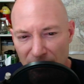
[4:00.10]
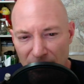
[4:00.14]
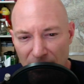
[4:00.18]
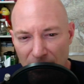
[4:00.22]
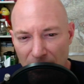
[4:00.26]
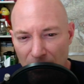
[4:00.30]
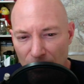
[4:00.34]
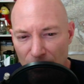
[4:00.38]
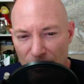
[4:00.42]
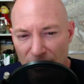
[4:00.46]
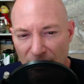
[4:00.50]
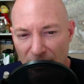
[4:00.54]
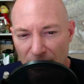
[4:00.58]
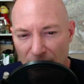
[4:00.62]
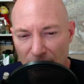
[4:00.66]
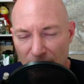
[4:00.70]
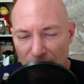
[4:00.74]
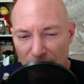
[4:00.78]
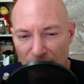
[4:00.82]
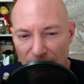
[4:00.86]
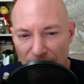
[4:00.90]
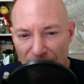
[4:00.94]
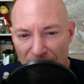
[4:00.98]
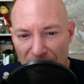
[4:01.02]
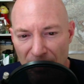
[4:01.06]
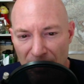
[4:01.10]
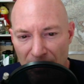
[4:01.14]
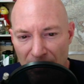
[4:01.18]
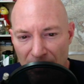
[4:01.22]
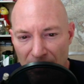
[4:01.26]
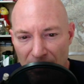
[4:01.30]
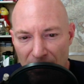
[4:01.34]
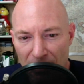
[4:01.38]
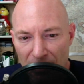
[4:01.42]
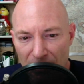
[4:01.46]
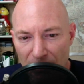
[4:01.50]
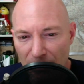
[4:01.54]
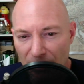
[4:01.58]
in a hotel room.
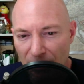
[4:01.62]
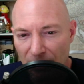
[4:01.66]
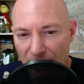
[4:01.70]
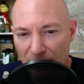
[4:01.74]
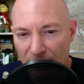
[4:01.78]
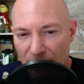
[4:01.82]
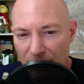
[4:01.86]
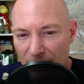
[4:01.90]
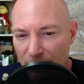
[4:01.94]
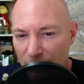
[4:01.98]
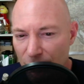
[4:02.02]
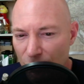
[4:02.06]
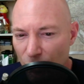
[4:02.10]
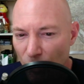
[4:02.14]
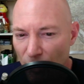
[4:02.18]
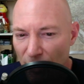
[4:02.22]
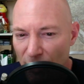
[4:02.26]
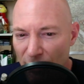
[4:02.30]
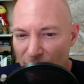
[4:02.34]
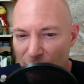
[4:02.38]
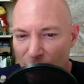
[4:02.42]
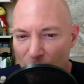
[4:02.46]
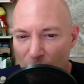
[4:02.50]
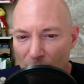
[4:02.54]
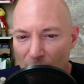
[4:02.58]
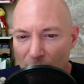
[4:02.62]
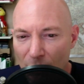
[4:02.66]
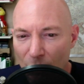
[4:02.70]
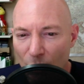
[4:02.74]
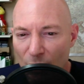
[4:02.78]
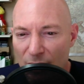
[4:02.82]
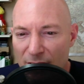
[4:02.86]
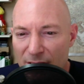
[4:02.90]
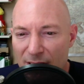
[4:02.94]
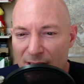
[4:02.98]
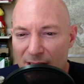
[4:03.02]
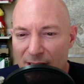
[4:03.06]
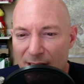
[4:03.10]
Miller, 24,
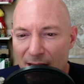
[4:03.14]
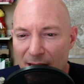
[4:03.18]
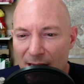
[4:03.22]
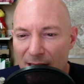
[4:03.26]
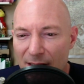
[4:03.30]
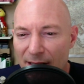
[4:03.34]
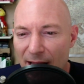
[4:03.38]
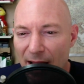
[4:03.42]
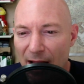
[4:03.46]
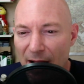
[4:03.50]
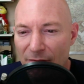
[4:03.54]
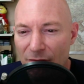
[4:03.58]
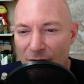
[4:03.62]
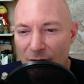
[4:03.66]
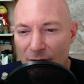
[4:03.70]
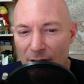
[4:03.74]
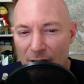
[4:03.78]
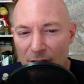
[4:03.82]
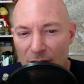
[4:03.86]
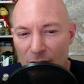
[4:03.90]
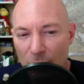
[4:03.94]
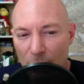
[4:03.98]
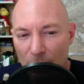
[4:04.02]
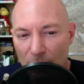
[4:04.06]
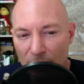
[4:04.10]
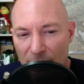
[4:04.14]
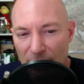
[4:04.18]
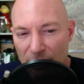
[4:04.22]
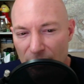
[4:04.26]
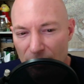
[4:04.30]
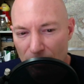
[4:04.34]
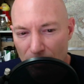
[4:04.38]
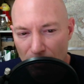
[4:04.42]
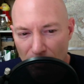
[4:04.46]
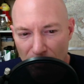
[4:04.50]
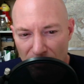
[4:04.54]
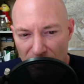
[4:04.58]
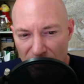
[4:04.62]
was detained after he tore his
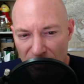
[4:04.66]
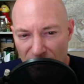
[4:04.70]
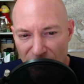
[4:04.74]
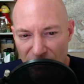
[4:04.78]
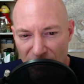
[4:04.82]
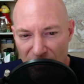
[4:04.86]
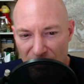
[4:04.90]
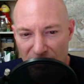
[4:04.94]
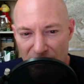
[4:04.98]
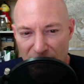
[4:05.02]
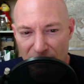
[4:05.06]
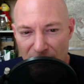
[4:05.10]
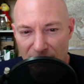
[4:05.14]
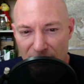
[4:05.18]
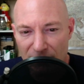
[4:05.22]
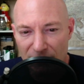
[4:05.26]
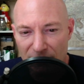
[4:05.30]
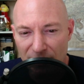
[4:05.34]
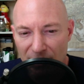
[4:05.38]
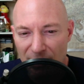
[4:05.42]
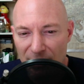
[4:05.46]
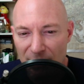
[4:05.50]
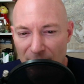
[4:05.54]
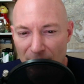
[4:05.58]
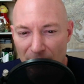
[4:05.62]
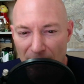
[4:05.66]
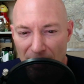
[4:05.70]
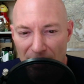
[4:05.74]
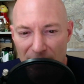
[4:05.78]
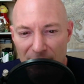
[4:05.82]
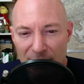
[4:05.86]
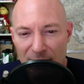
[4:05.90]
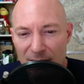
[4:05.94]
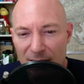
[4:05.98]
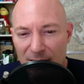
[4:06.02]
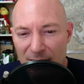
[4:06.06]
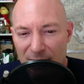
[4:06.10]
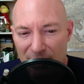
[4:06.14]
tourist visa and
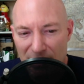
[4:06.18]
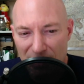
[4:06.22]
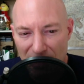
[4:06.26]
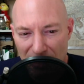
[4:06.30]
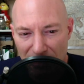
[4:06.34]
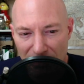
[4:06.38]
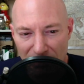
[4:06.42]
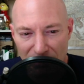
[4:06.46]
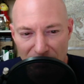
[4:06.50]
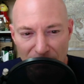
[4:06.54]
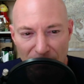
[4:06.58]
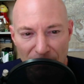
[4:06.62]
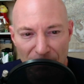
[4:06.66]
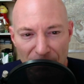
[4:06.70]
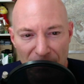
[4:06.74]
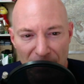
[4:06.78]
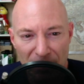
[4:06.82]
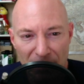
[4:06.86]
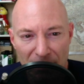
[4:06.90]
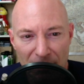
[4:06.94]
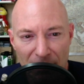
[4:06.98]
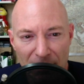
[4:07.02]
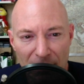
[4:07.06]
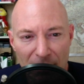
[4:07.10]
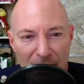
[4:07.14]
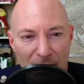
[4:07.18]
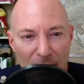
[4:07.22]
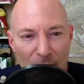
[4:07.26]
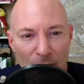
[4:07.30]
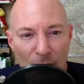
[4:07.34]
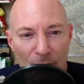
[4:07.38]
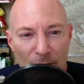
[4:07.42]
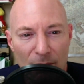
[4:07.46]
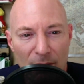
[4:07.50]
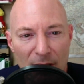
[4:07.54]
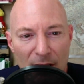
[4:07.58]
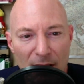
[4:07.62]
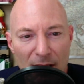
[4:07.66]
demanded asylum.
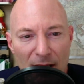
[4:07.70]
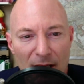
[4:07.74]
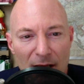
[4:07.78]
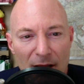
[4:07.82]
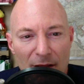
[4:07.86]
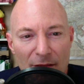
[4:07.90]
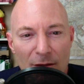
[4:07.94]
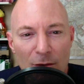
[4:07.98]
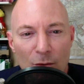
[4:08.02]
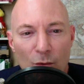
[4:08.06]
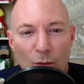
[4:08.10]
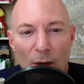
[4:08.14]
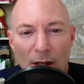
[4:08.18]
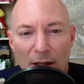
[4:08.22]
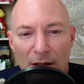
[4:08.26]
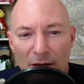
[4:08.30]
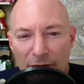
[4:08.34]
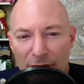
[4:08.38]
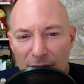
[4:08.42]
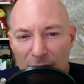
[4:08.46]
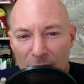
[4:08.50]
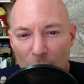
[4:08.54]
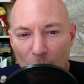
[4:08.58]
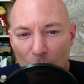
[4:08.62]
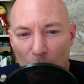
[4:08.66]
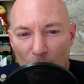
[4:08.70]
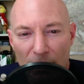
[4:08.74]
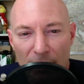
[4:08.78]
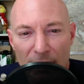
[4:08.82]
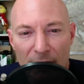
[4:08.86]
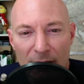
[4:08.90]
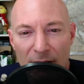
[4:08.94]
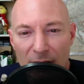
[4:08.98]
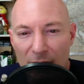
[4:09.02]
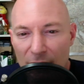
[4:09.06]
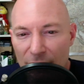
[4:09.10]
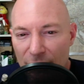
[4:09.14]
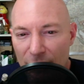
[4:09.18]
Quote, "The relevant
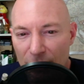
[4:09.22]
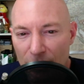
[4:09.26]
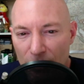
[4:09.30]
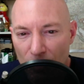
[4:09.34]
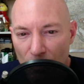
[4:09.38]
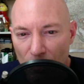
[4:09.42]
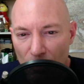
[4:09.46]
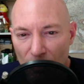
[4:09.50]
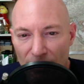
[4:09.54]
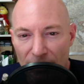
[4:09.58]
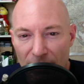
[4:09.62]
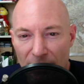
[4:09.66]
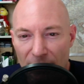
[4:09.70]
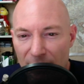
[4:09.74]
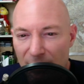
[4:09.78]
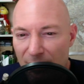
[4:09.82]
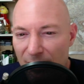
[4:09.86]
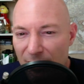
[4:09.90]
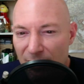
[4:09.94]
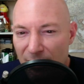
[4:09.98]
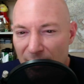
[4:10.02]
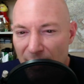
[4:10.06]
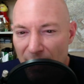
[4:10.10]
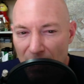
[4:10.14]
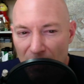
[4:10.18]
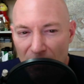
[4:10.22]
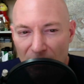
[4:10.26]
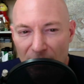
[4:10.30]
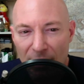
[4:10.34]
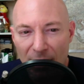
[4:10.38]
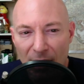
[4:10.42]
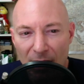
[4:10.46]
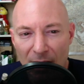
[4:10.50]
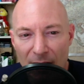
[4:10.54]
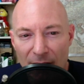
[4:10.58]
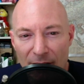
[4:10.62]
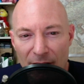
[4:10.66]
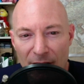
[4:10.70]
organ of the North is carrying
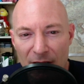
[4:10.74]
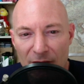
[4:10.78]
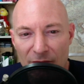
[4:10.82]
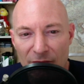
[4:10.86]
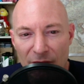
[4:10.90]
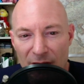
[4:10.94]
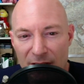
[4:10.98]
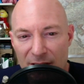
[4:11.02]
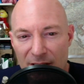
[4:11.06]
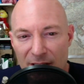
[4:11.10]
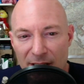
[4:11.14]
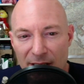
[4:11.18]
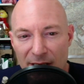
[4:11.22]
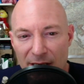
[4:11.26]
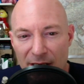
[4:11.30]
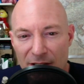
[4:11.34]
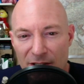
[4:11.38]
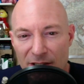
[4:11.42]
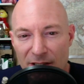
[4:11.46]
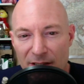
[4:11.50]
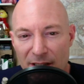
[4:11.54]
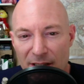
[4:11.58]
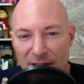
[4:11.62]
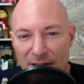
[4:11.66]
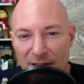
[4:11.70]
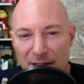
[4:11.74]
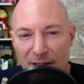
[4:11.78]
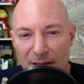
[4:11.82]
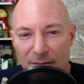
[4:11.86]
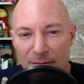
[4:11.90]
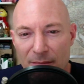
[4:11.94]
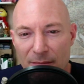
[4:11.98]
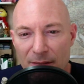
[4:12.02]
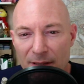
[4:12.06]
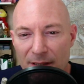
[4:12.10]
on the investigation into them